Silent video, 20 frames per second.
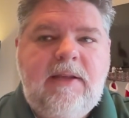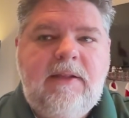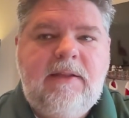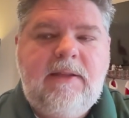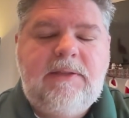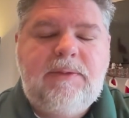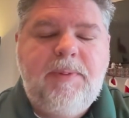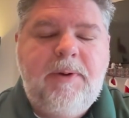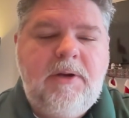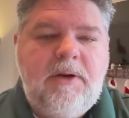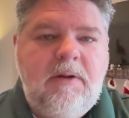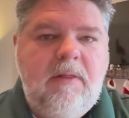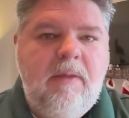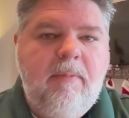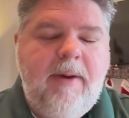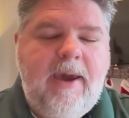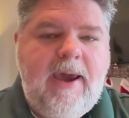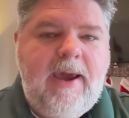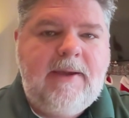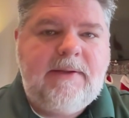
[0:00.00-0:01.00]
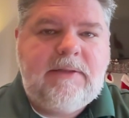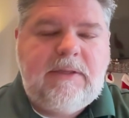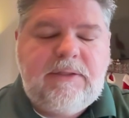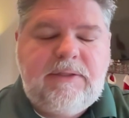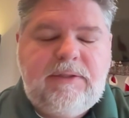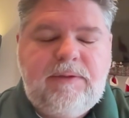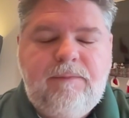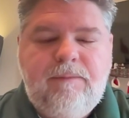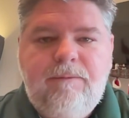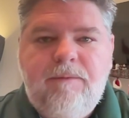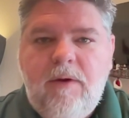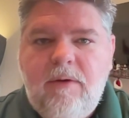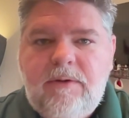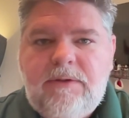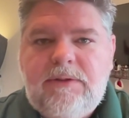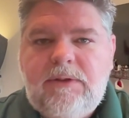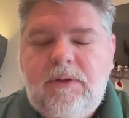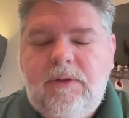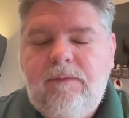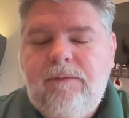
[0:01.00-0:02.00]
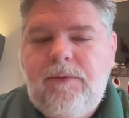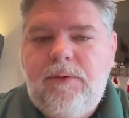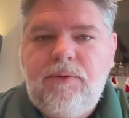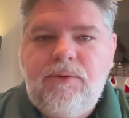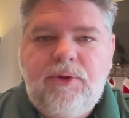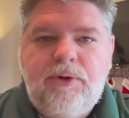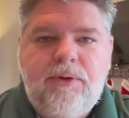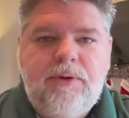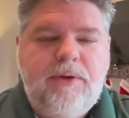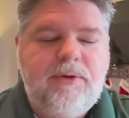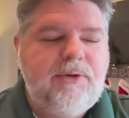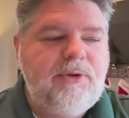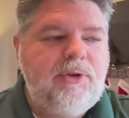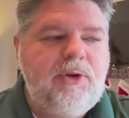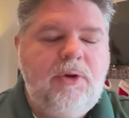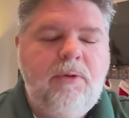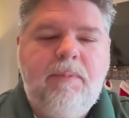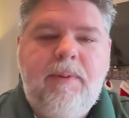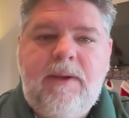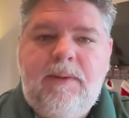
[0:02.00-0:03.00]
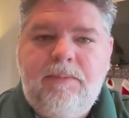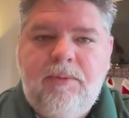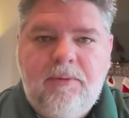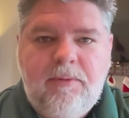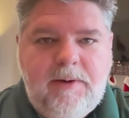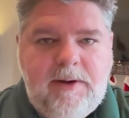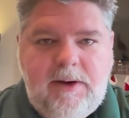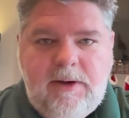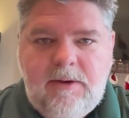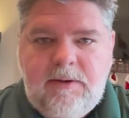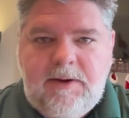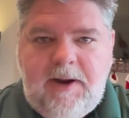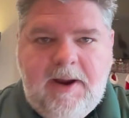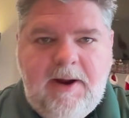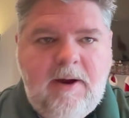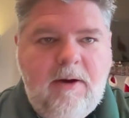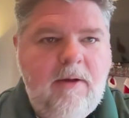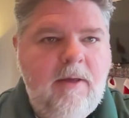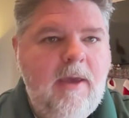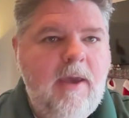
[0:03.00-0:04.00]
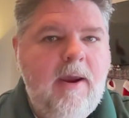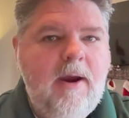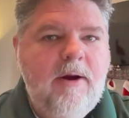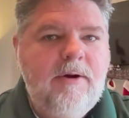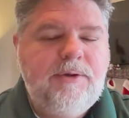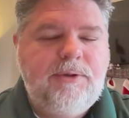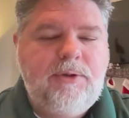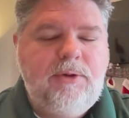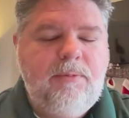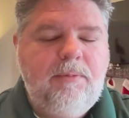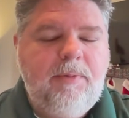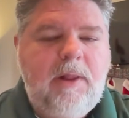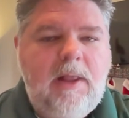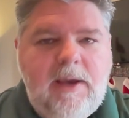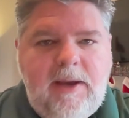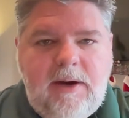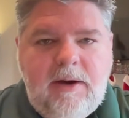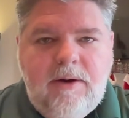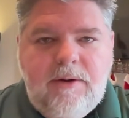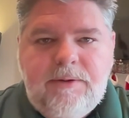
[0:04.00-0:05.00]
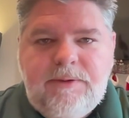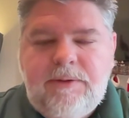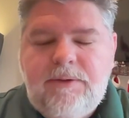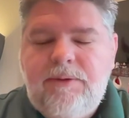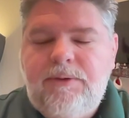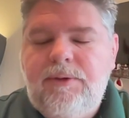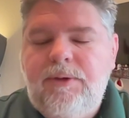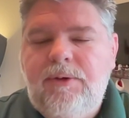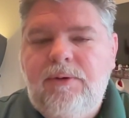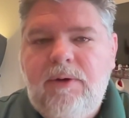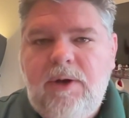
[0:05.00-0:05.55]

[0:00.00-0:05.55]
let's put it in the past. Let's focus on the future. There's new people here now. There's new players. There's new